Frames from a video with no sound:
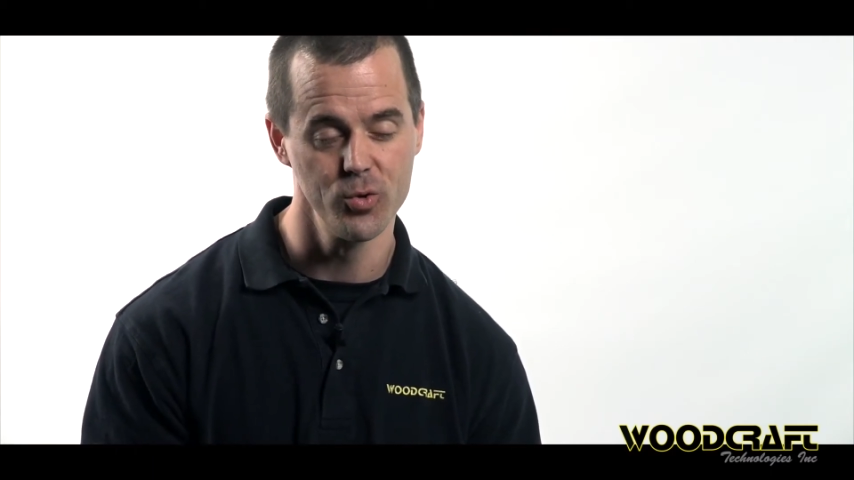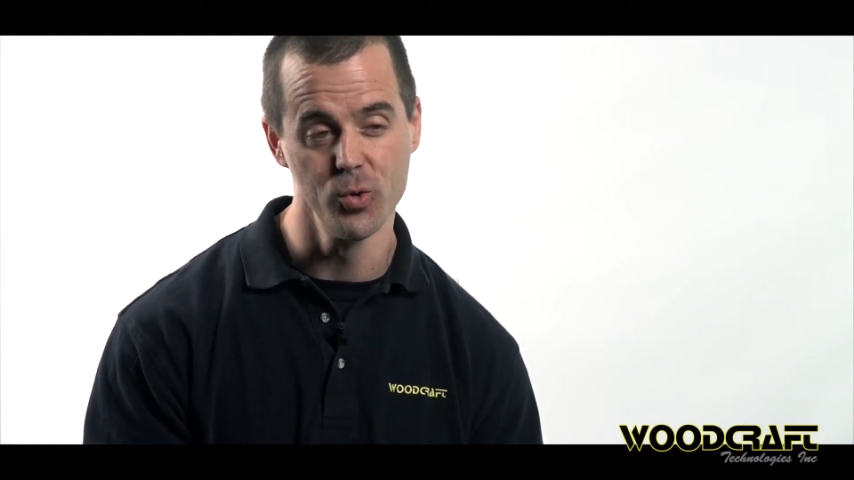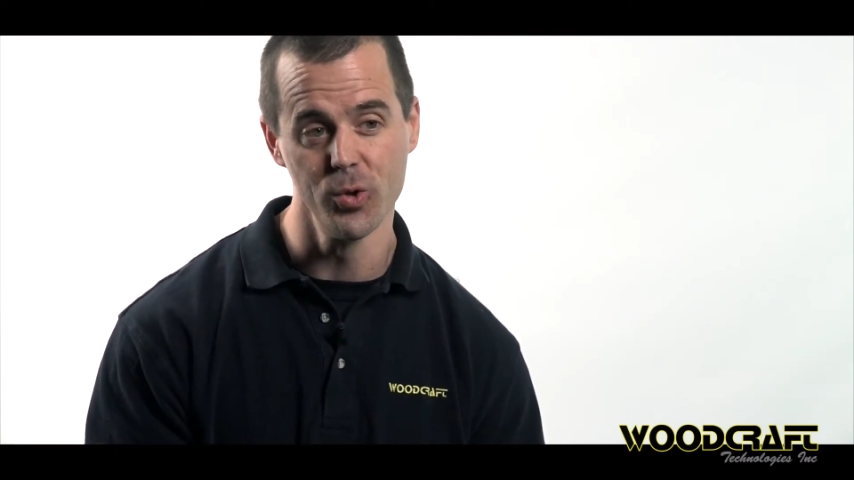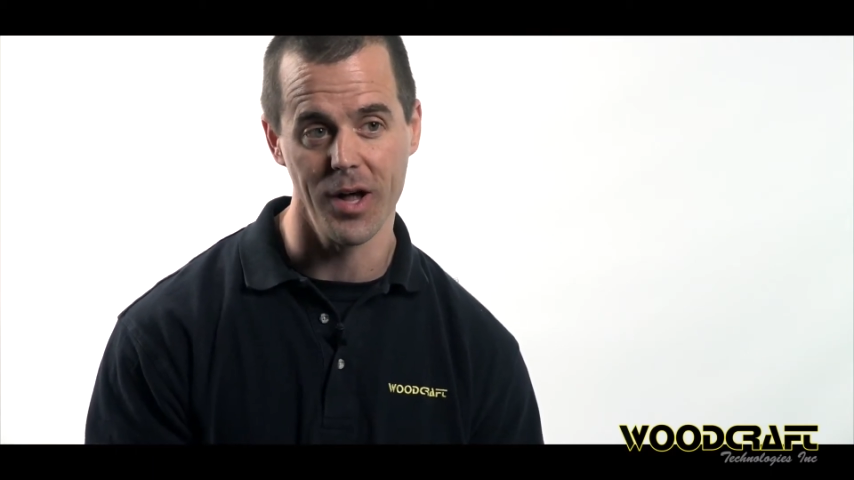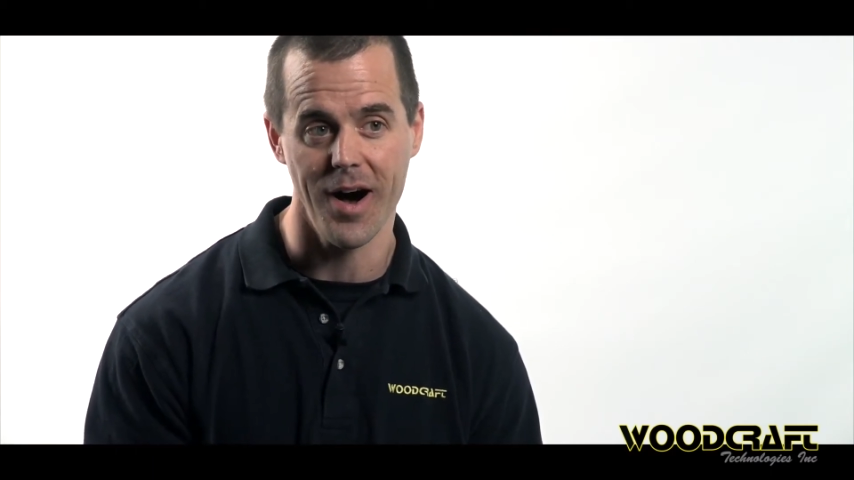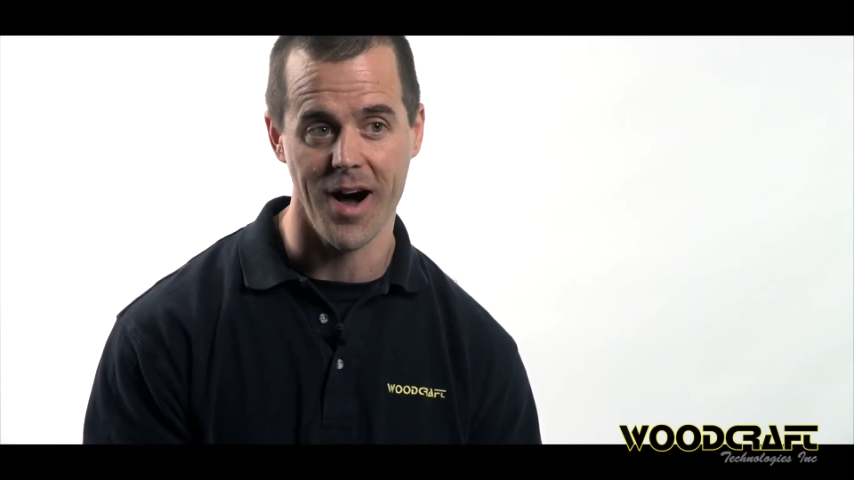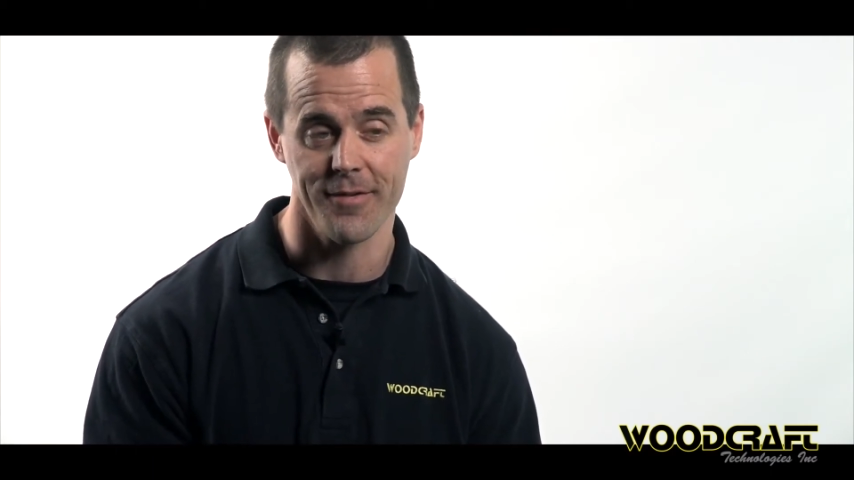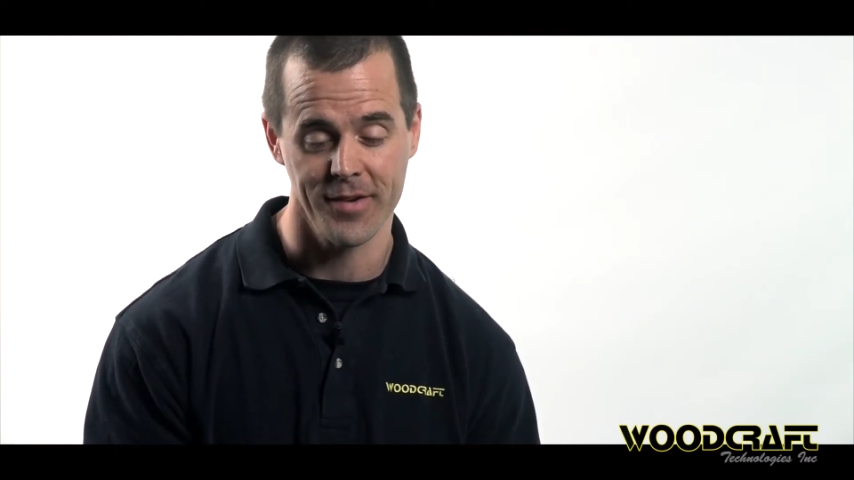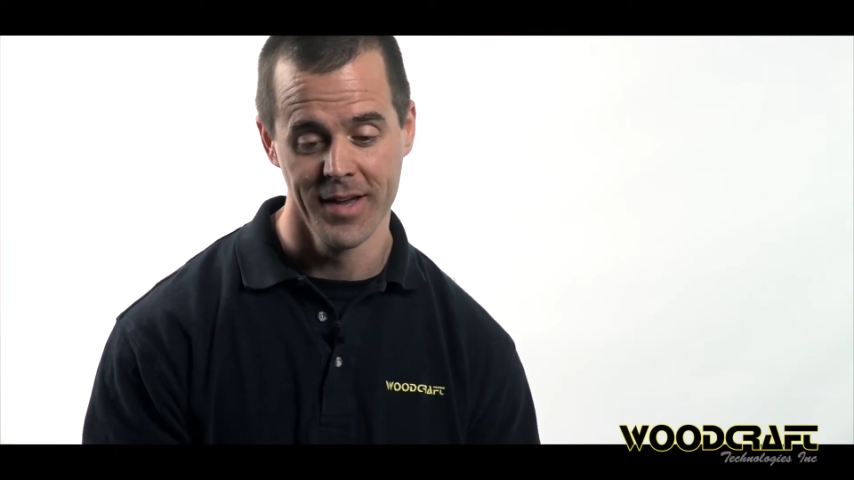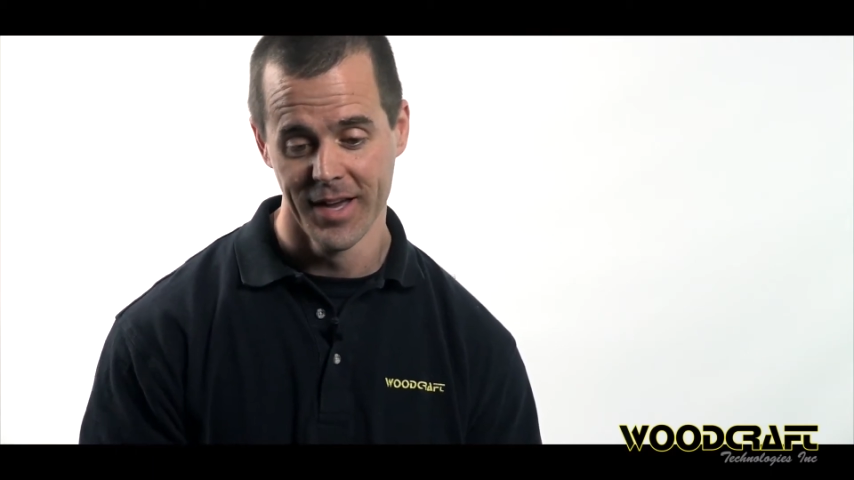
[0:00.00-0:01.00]
cool
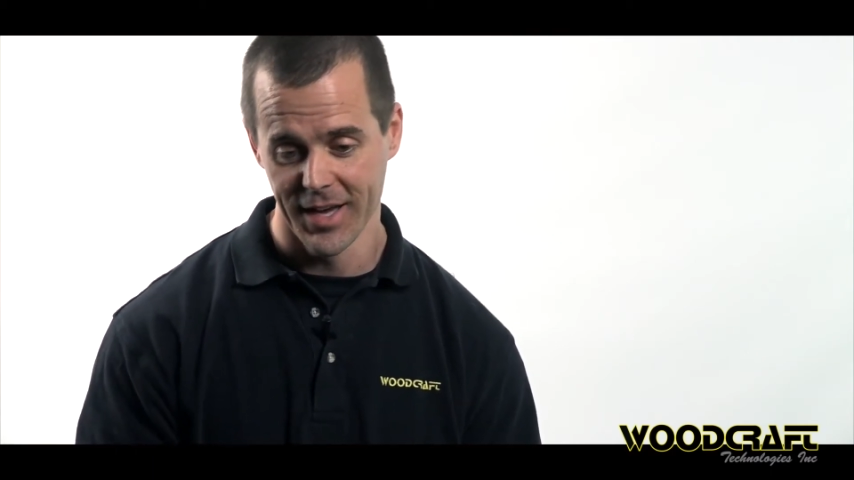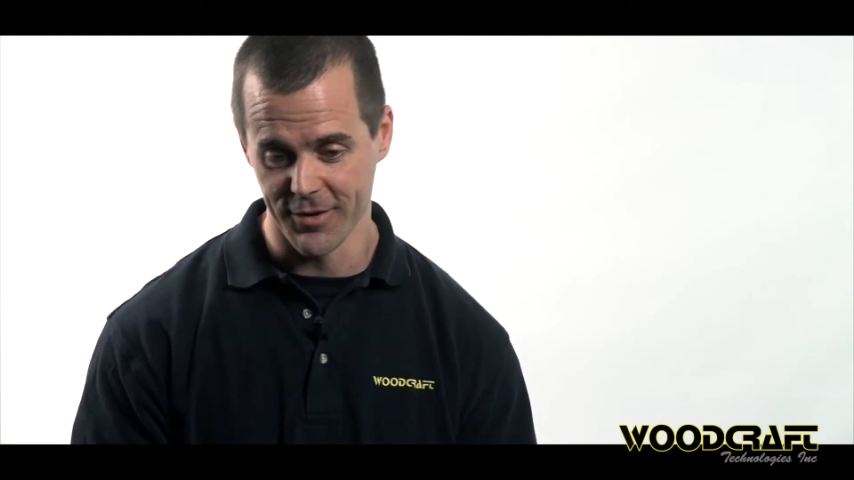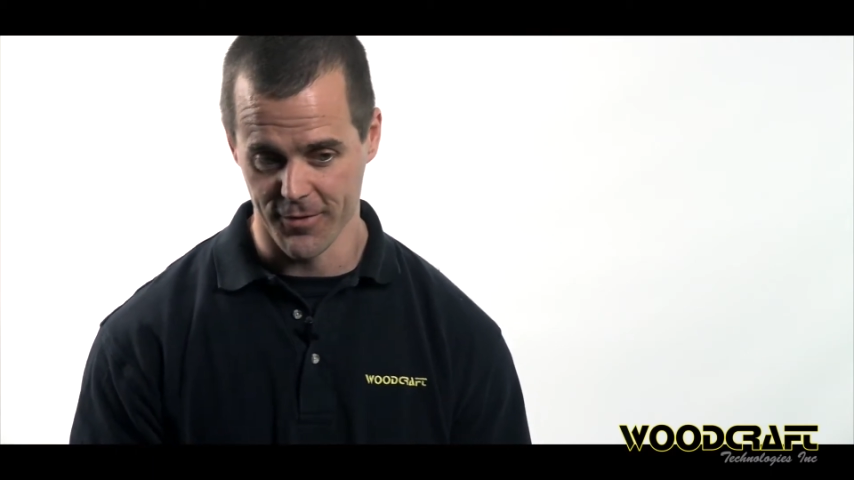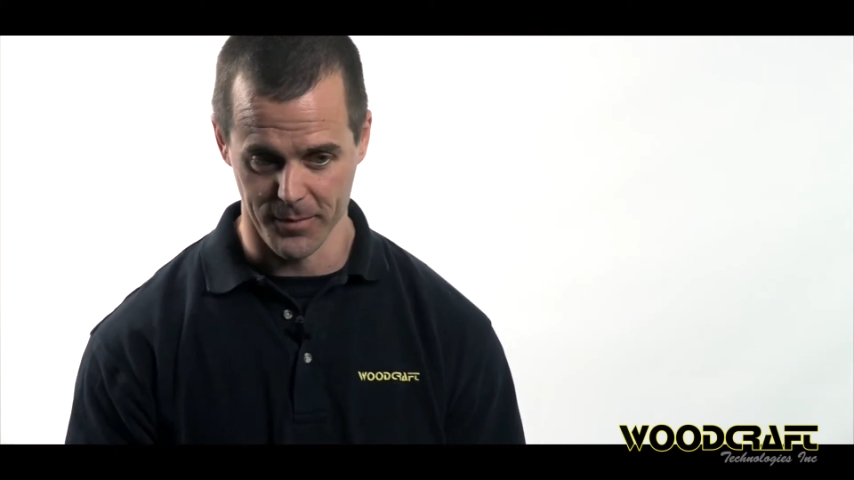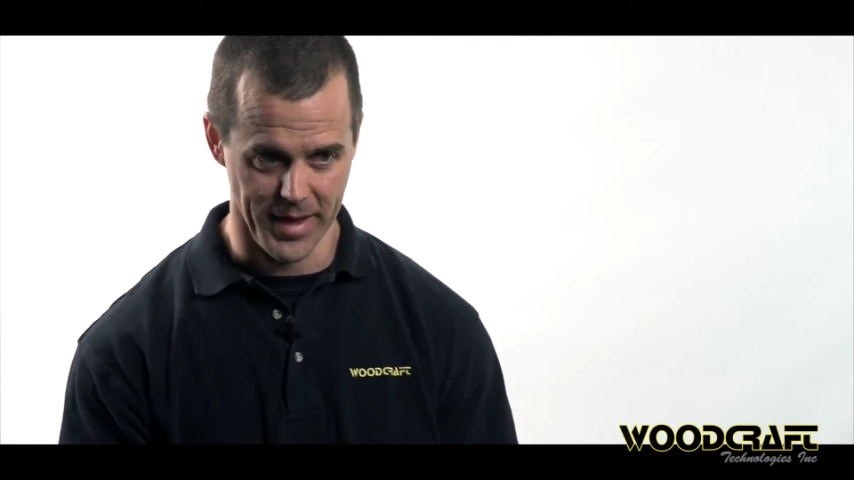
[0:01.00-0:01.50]
off is from